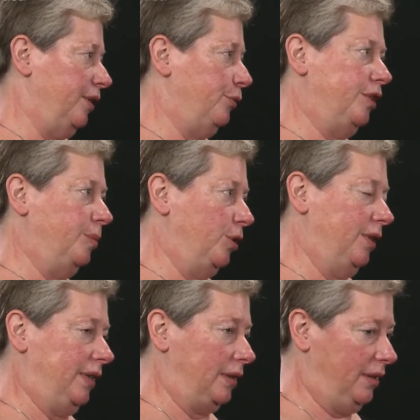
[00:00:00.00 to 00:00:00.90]
They're far more
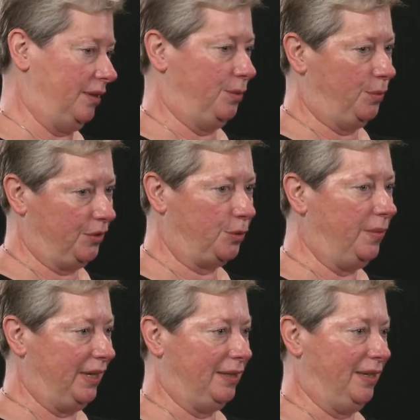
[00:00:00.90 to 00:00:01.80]
likely to want to
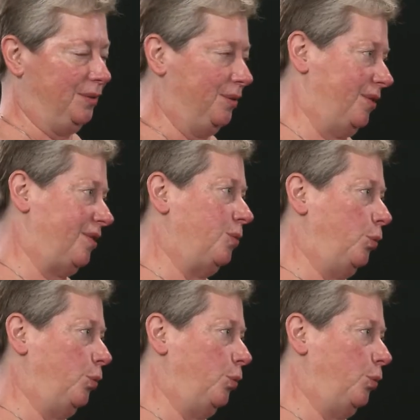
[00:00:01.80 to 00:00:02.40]
make deals